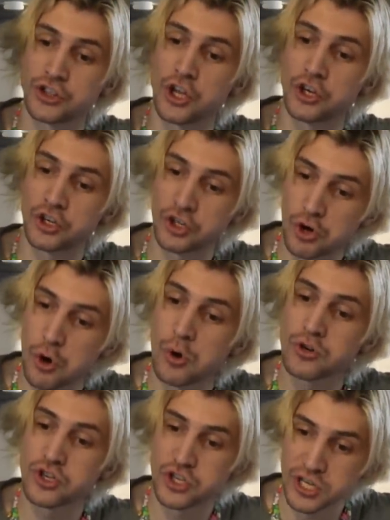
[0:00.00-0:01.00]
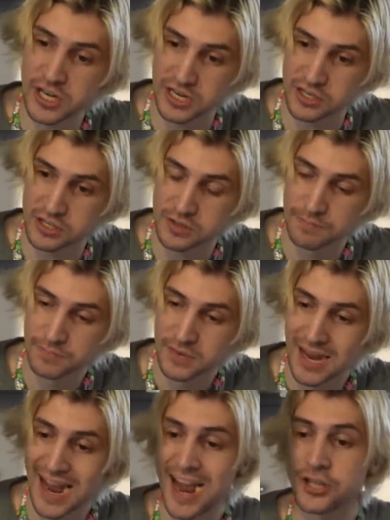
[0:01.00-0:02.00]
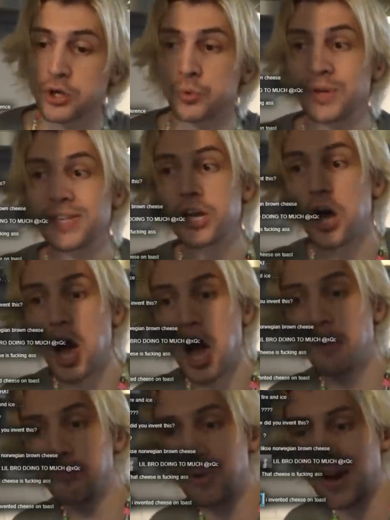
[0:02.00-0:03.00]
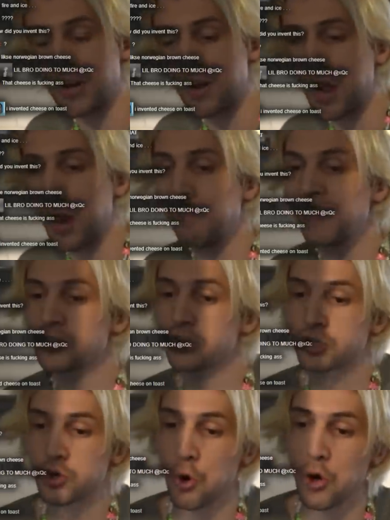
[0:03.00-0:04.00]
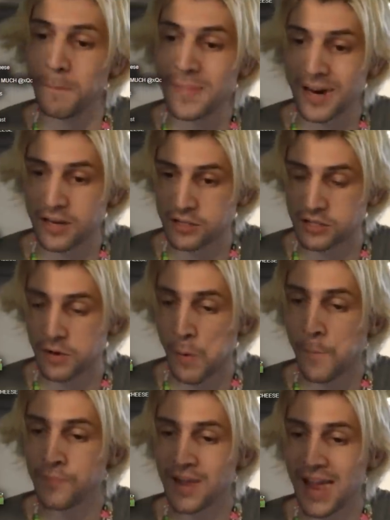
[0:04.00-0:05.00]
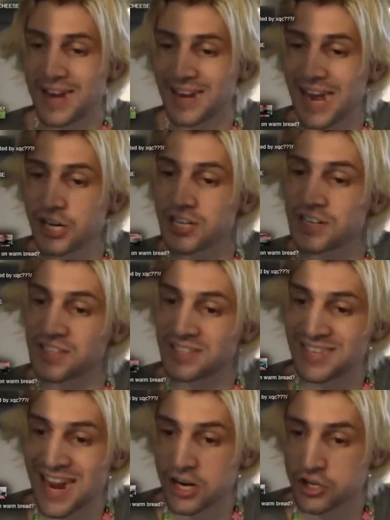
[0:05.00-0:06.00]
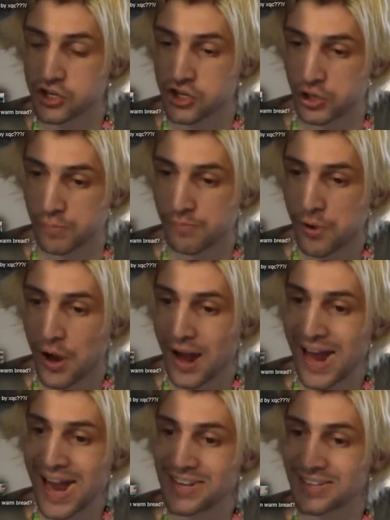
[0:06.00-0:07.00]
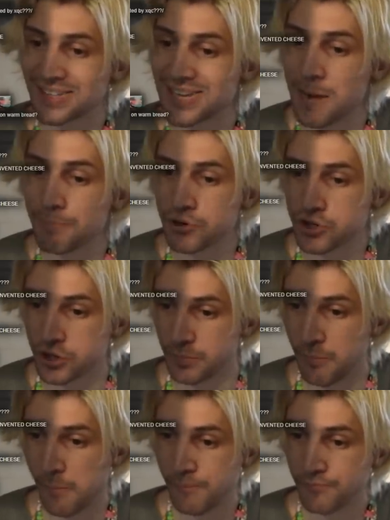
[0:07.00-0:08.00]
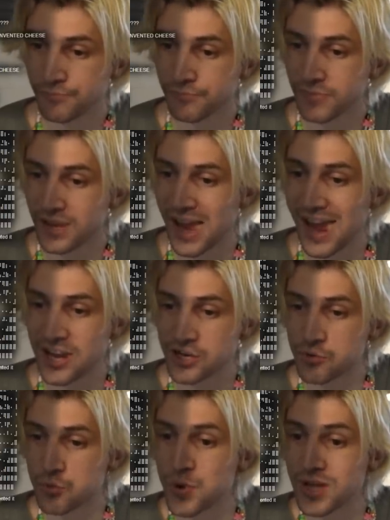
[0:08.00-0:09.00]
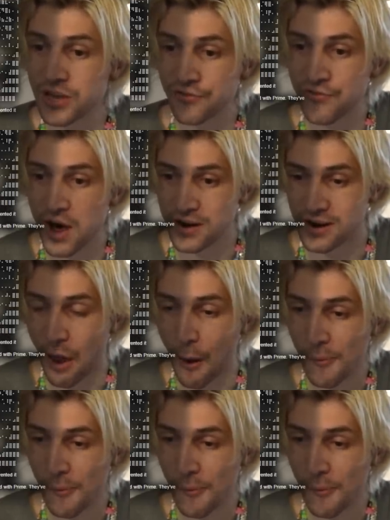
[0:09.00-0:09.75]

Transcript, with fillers: the cold cheese and the really hot bread makes a cool mix and it actually gives it texture and temperature and it's really fun.